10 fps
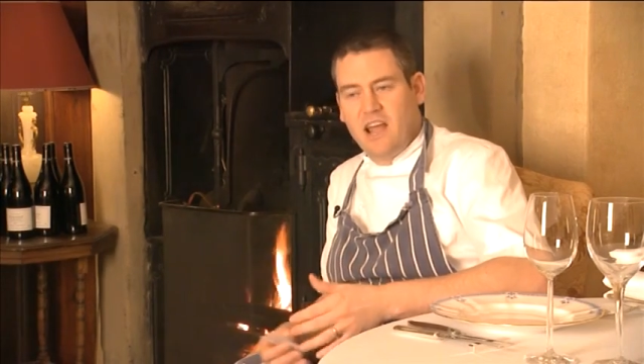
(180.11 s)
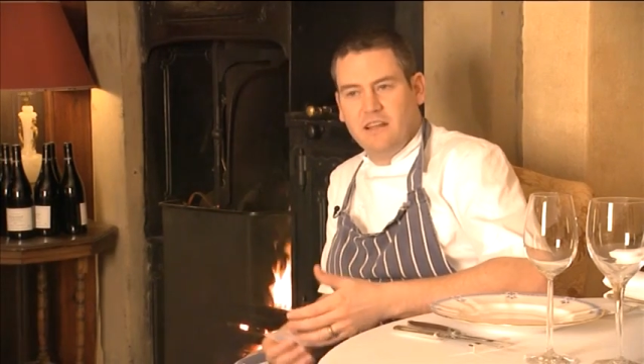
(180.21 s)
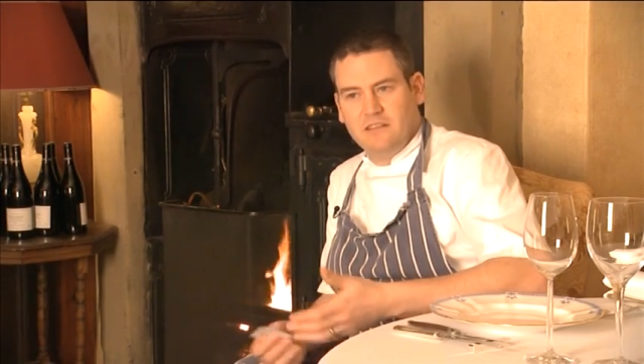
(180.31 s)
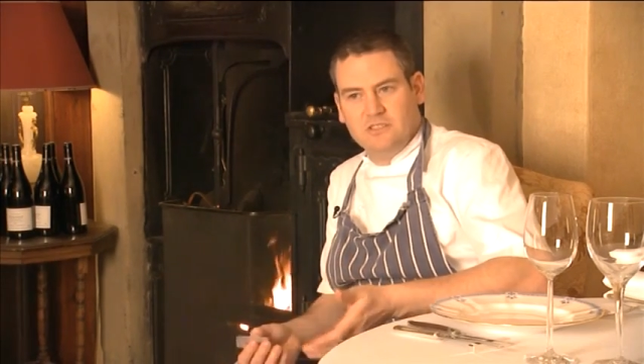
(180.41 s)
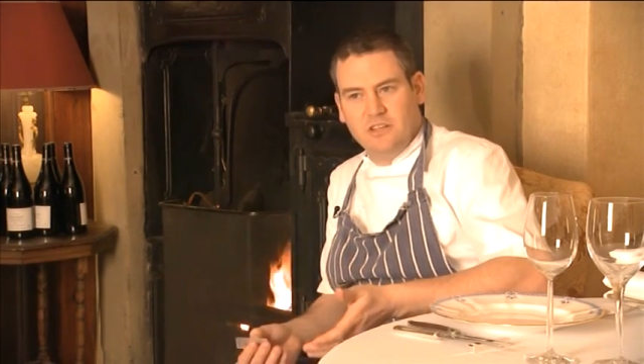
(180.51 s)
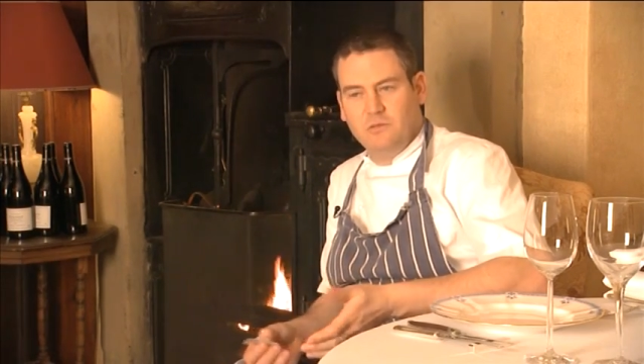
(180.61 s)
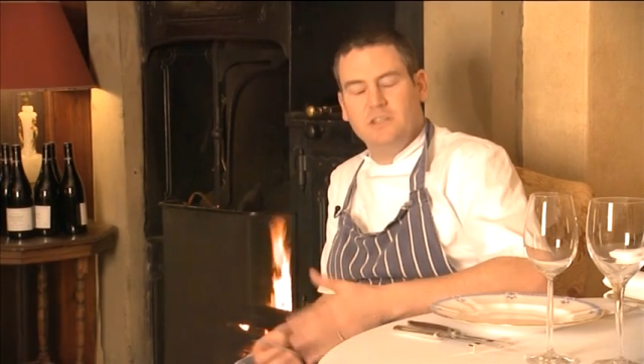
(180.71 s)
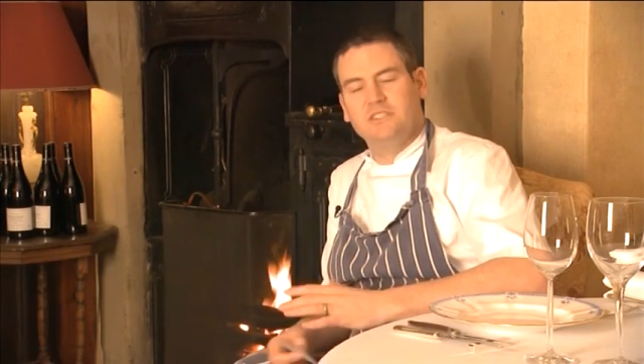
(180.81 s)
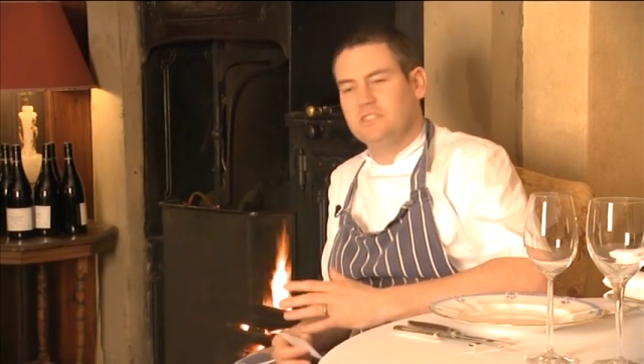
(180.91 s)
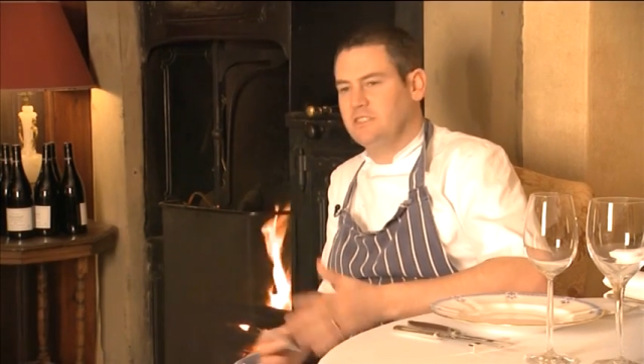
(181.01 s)
And do you know what,
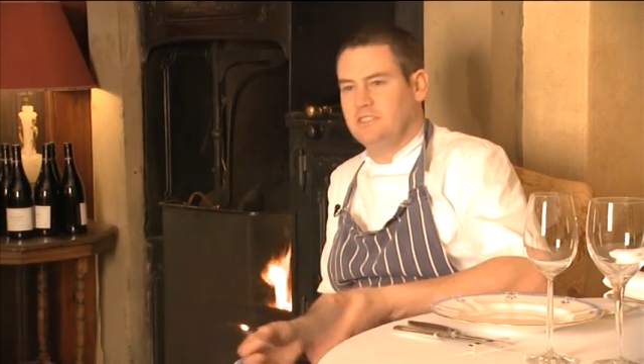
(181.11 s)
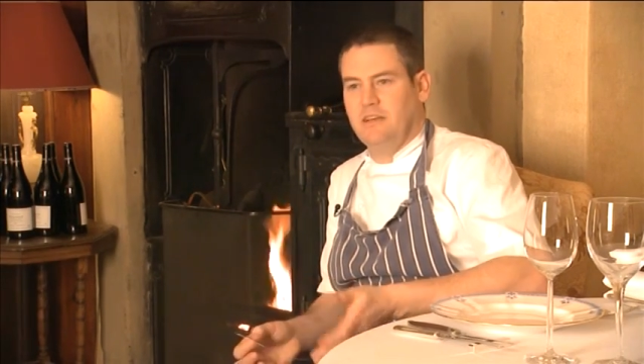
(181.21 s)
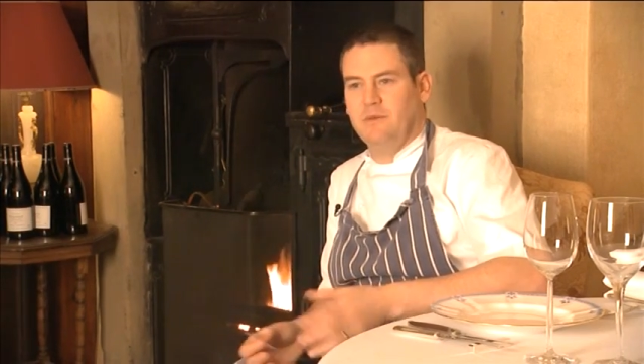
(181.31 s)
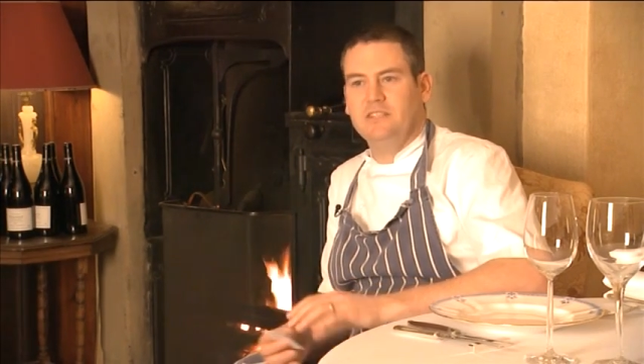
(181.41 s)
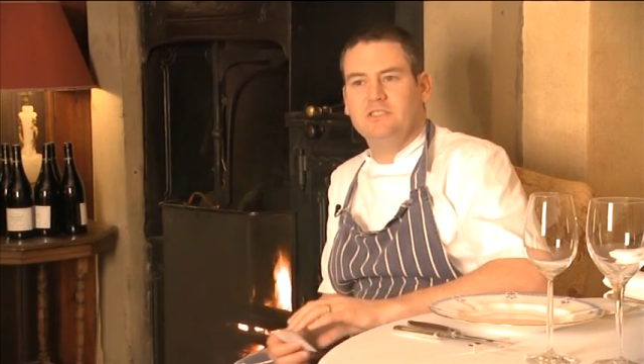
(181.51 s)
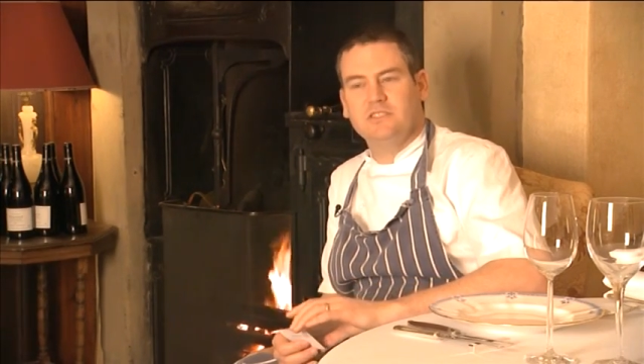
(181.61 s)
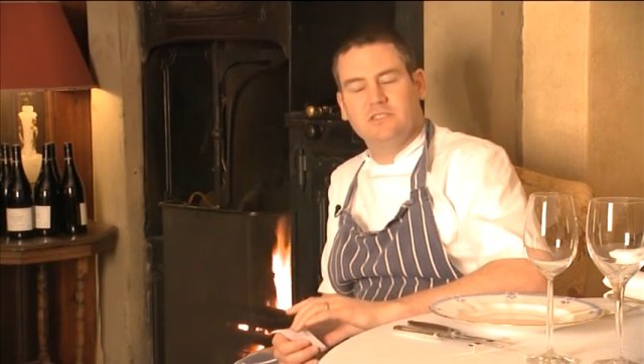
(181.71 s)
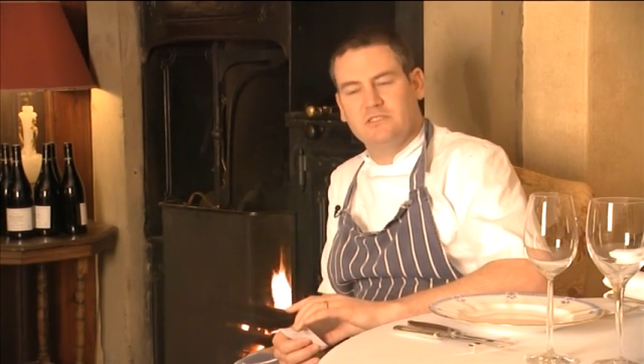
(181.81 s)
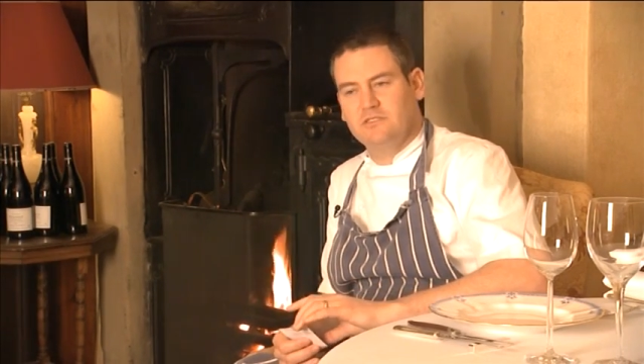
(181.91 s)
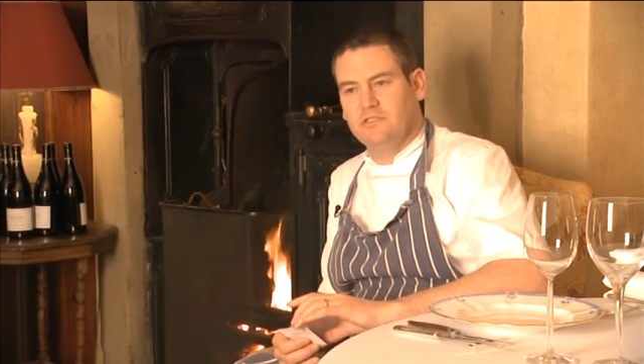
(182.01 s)
it's just the same, it's
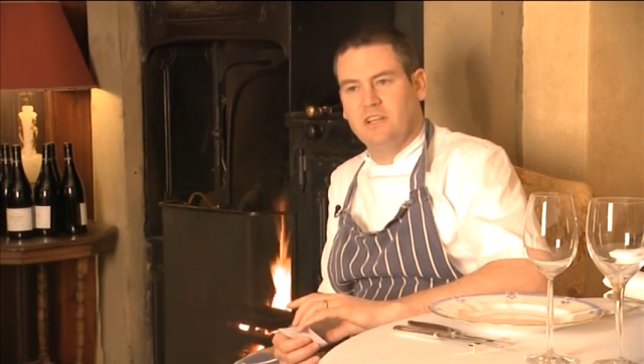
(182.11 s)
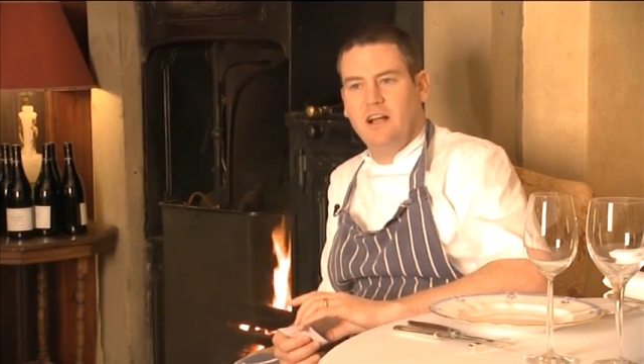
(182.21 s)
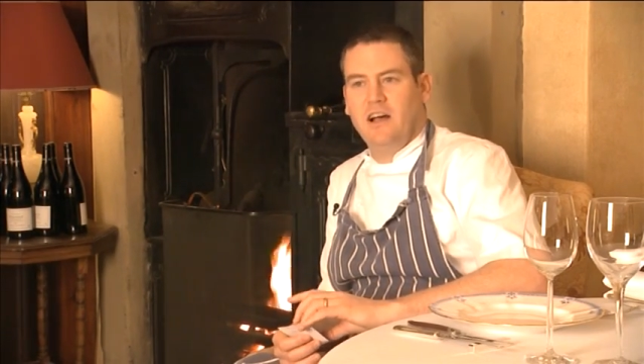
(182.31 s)
just as good.